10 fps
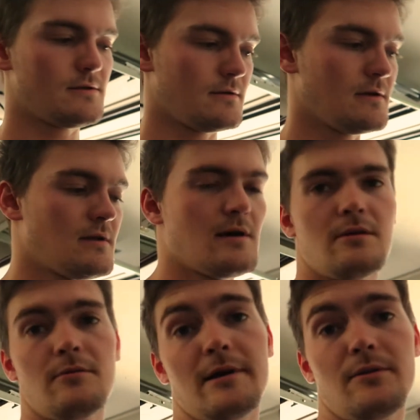took it
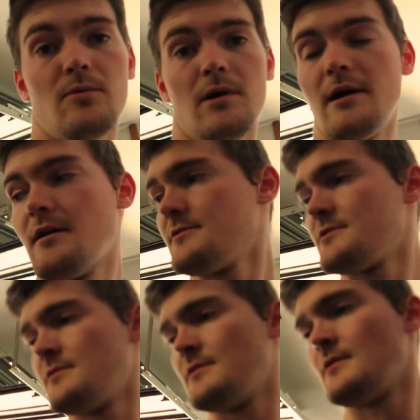out around the
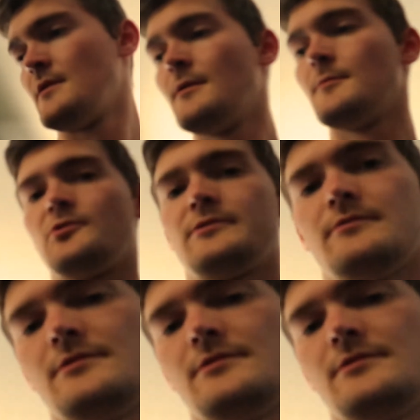wires, put the